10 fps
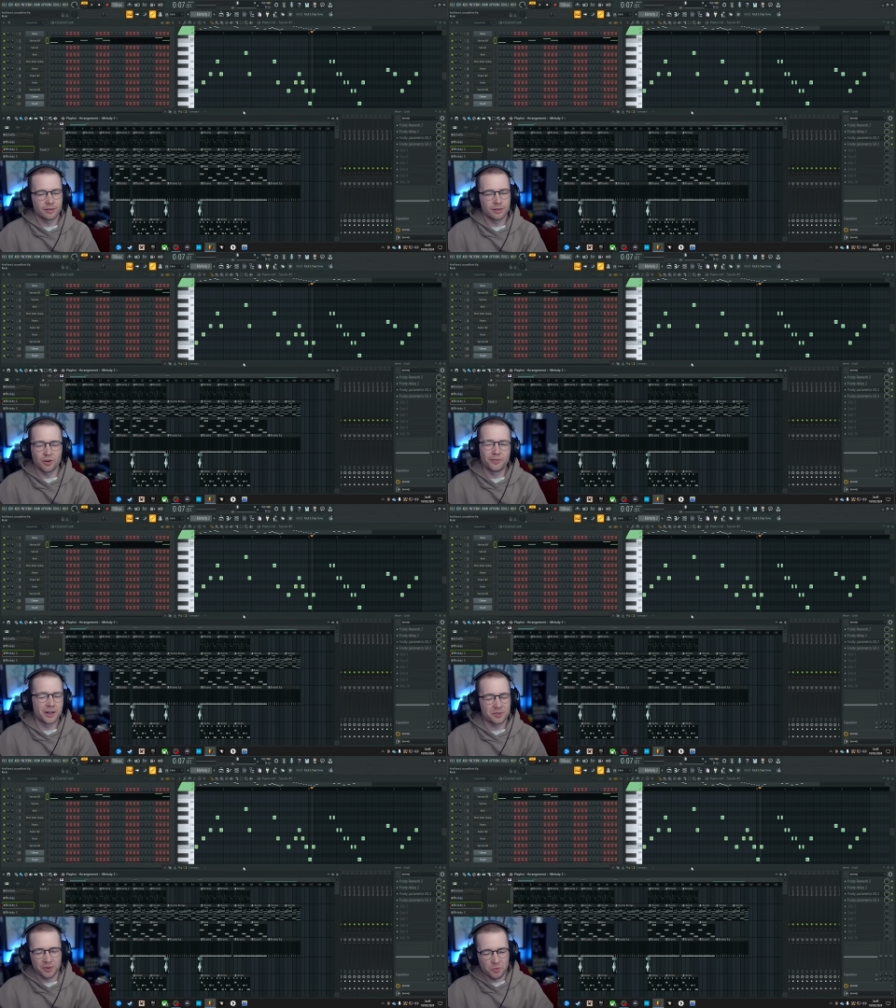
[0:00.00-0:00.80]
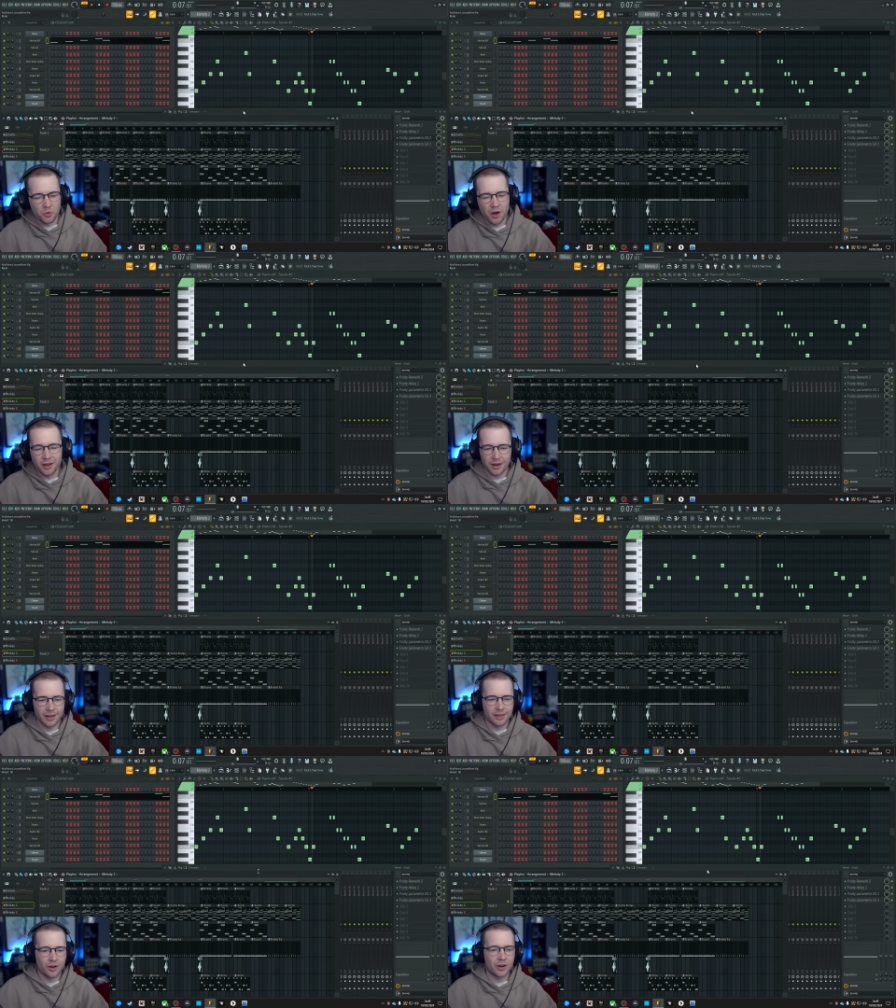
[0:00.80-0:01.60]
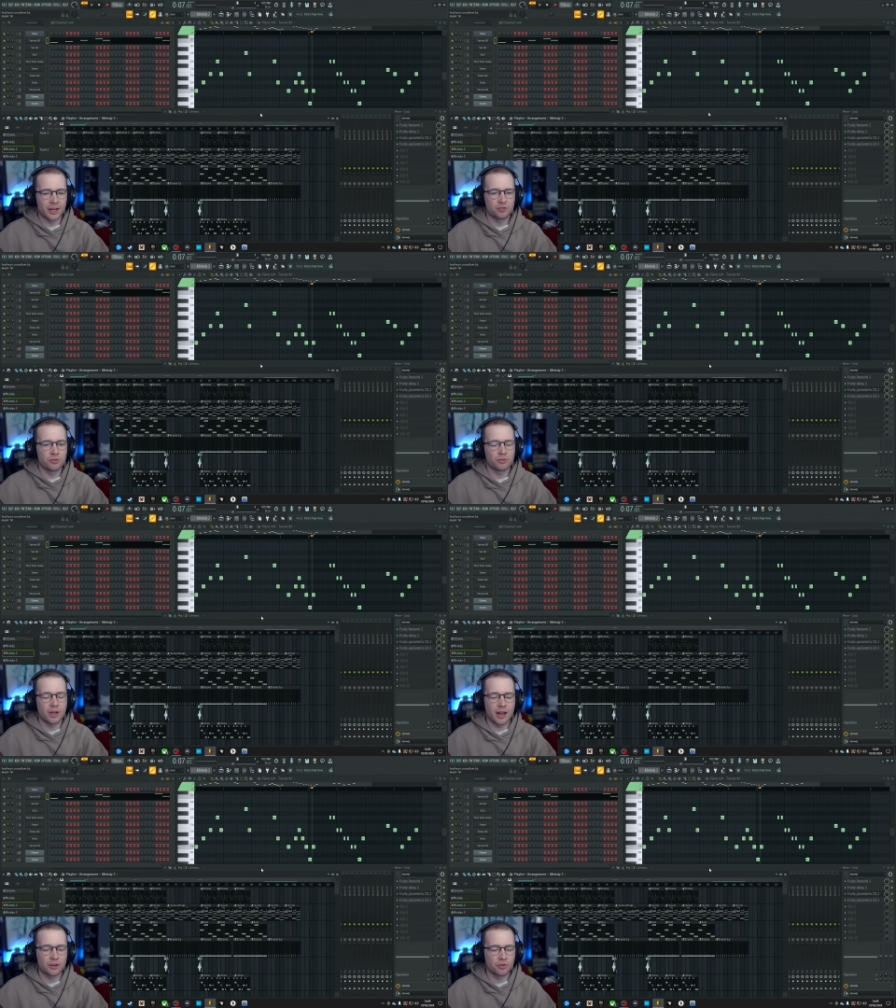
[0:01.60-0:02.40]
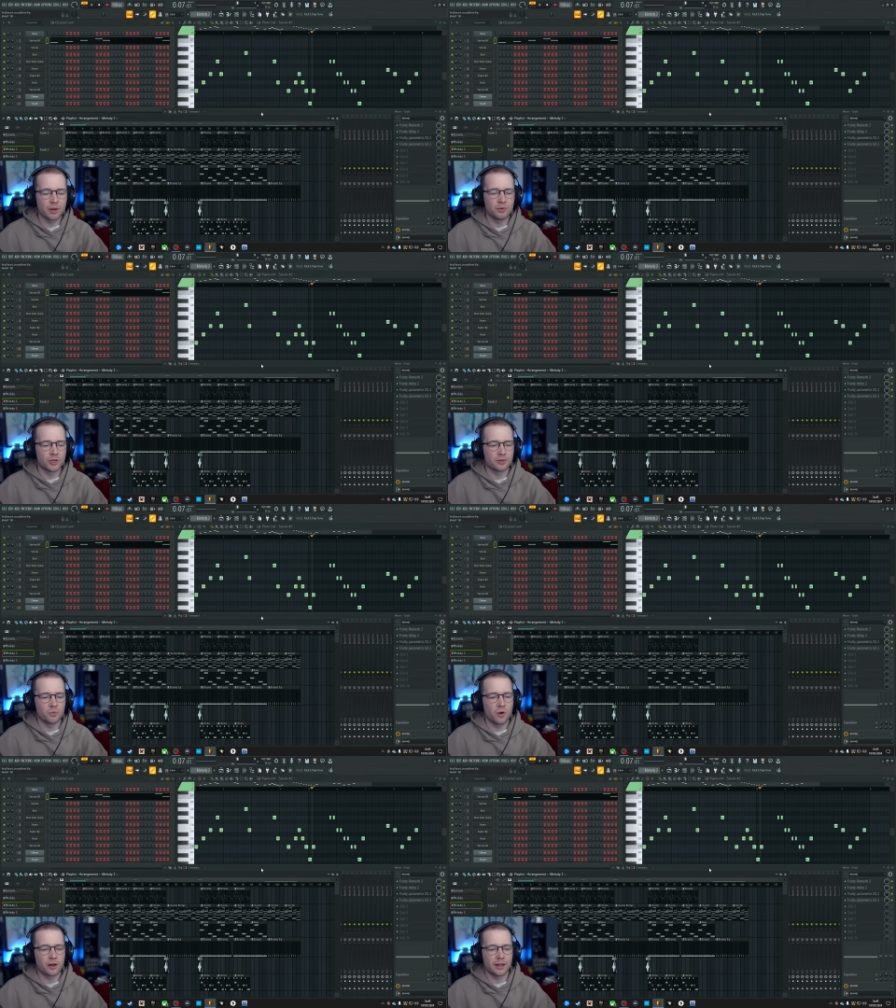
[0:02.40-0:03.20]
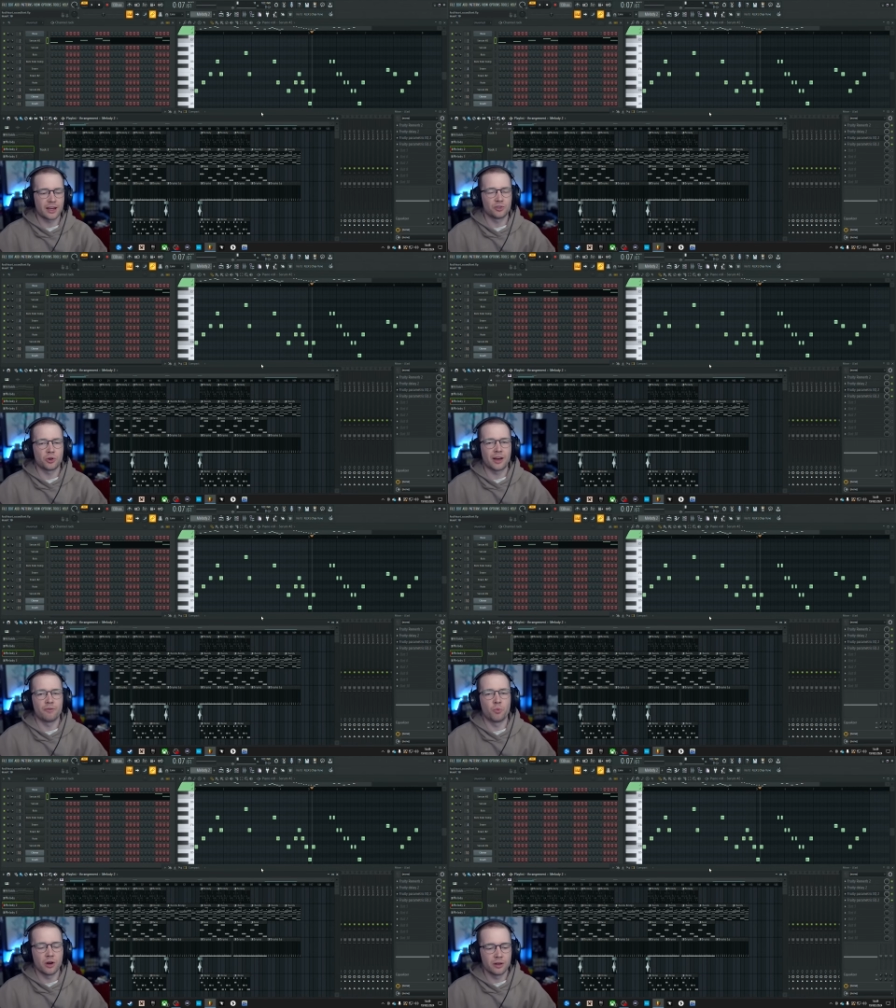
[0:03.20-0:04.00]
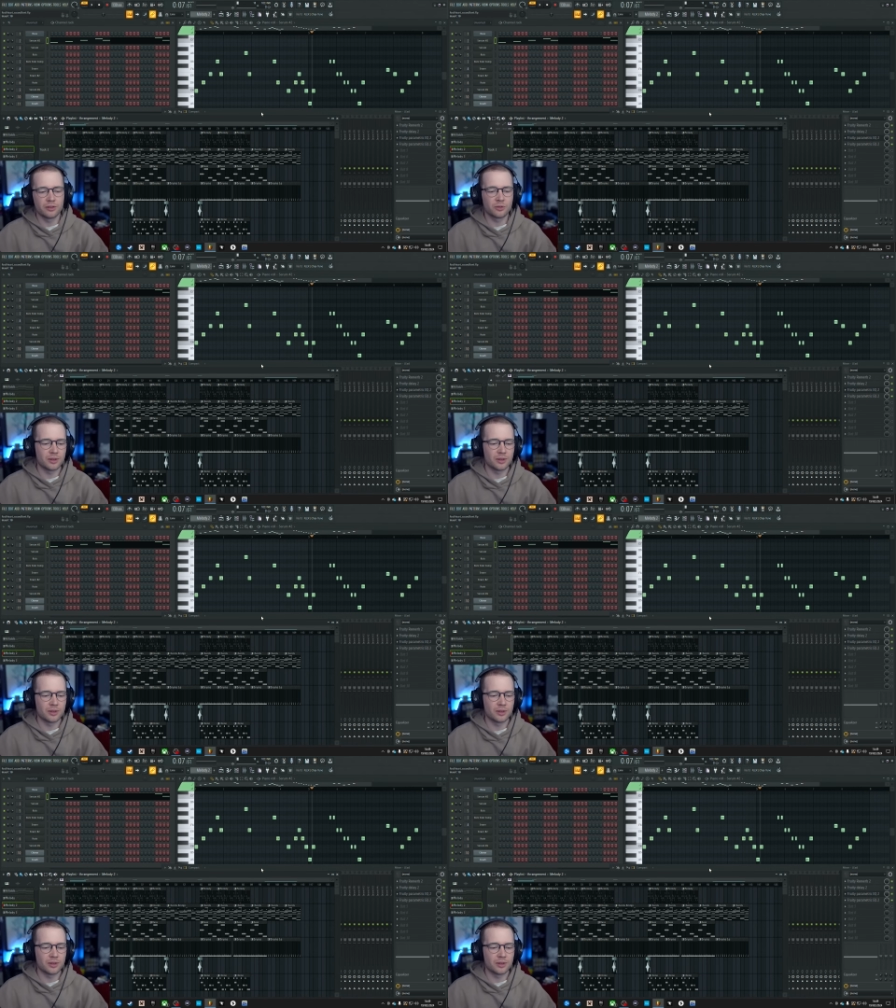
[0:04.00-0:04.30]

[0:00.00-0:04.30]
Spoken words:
Lo-fi doesn't really work like that. Or electronic music doesn't work like that because you don't have words,